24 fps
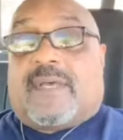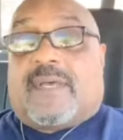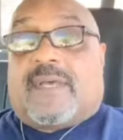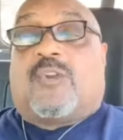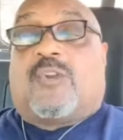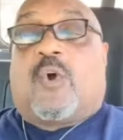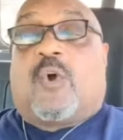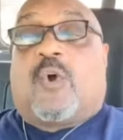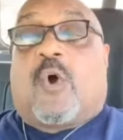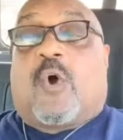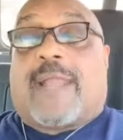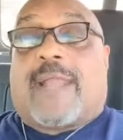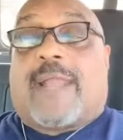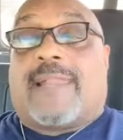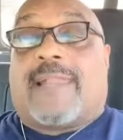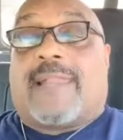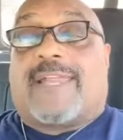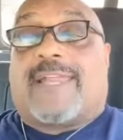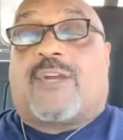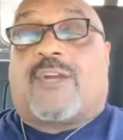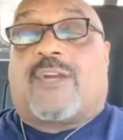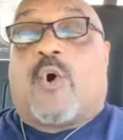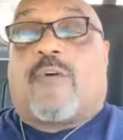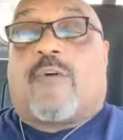Lord, I
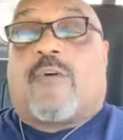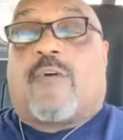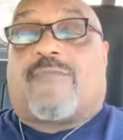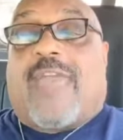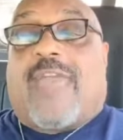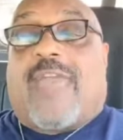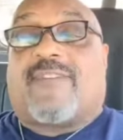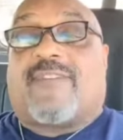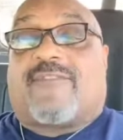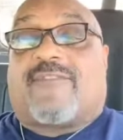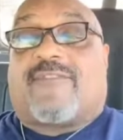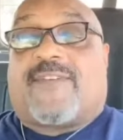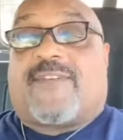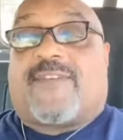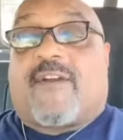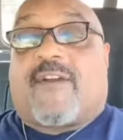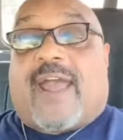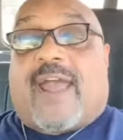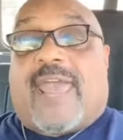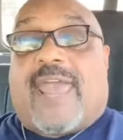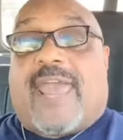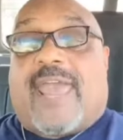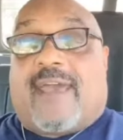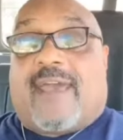let go of every fear
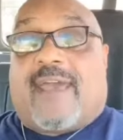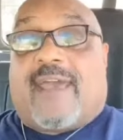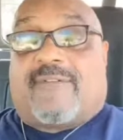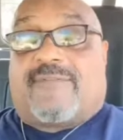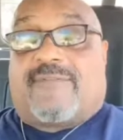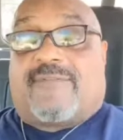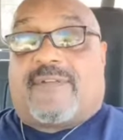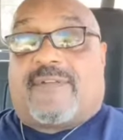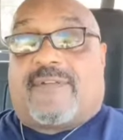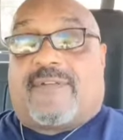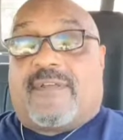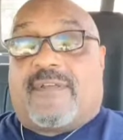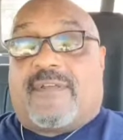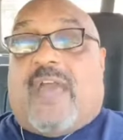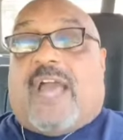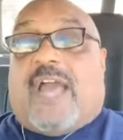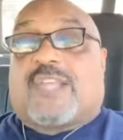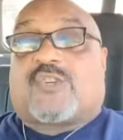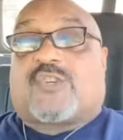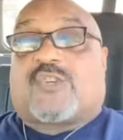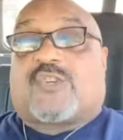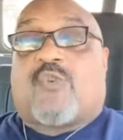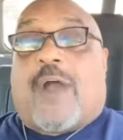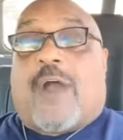I have,
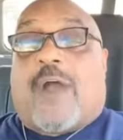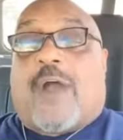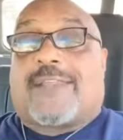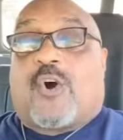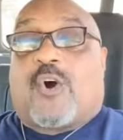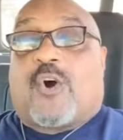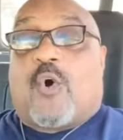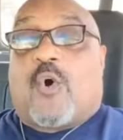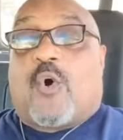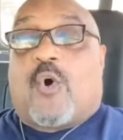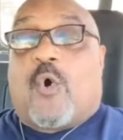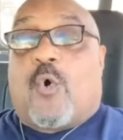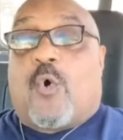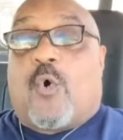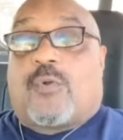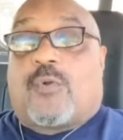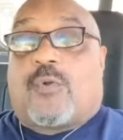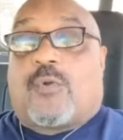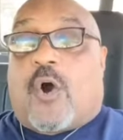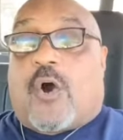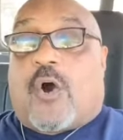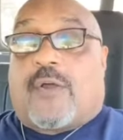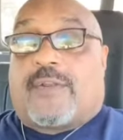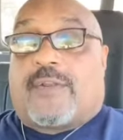trying to hold
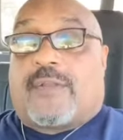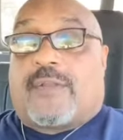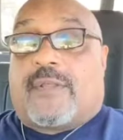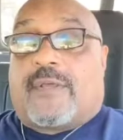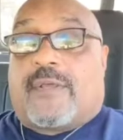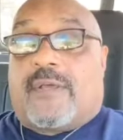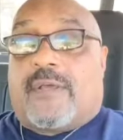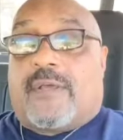on.